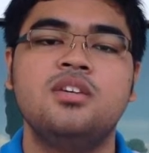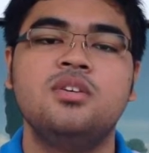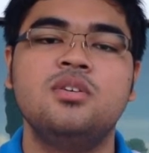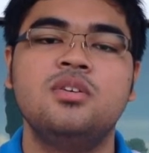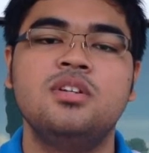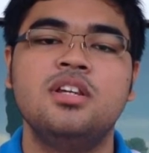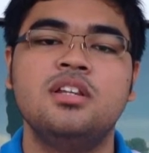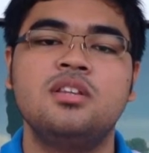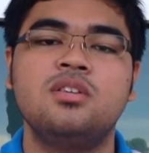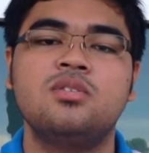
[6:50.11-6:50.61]

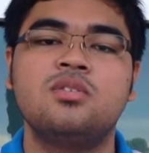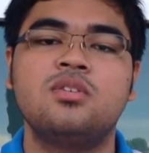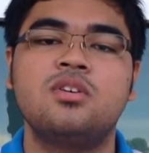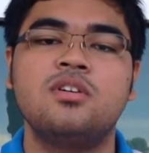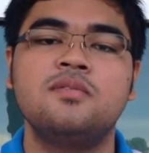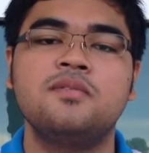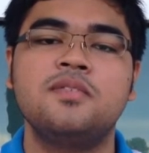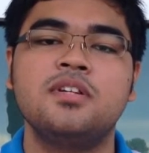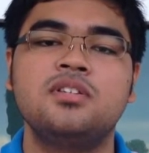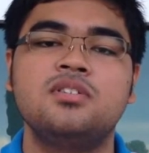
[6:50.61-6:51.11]
you need to
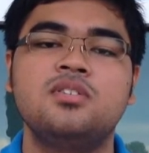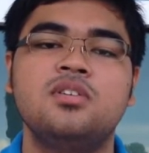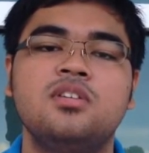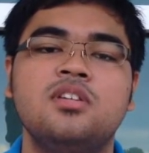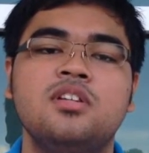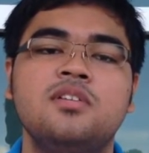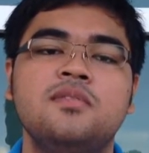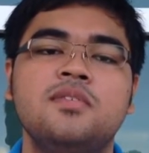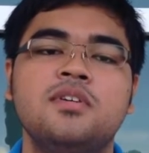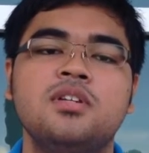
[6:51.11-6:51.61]
convert your
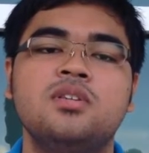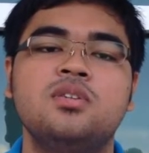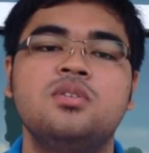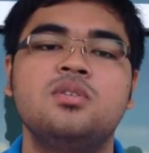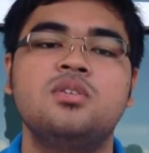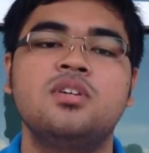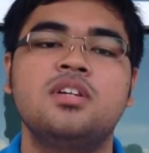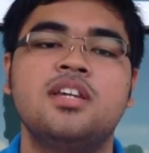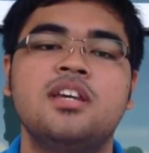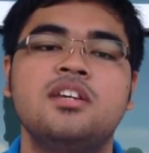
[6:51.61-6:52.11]
silver
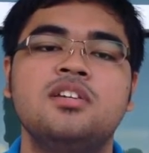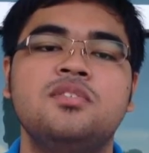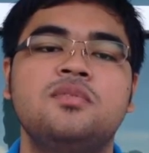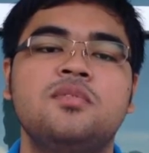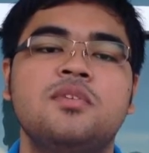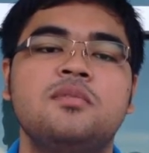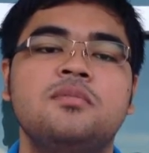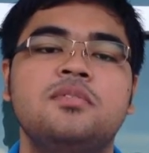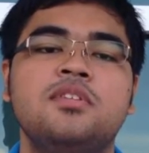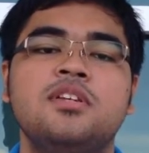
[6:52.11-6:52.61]
to cash
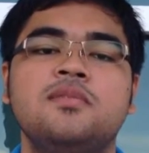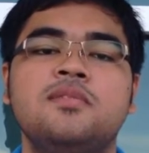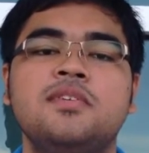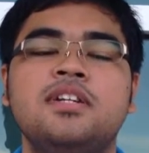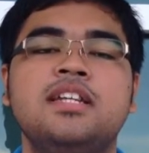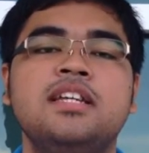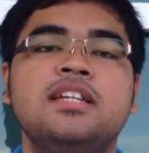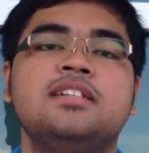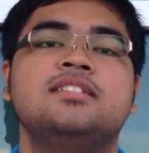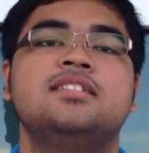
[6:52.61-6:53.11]
from
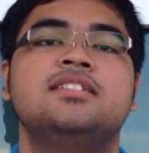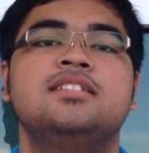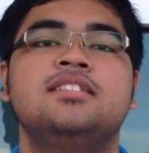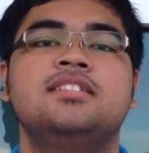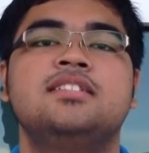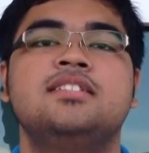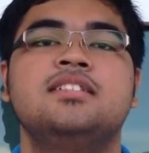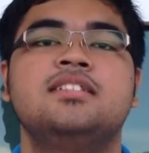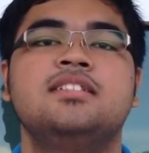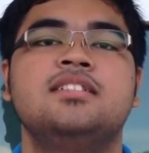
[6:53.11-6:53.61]
silver dealers.
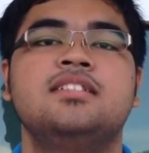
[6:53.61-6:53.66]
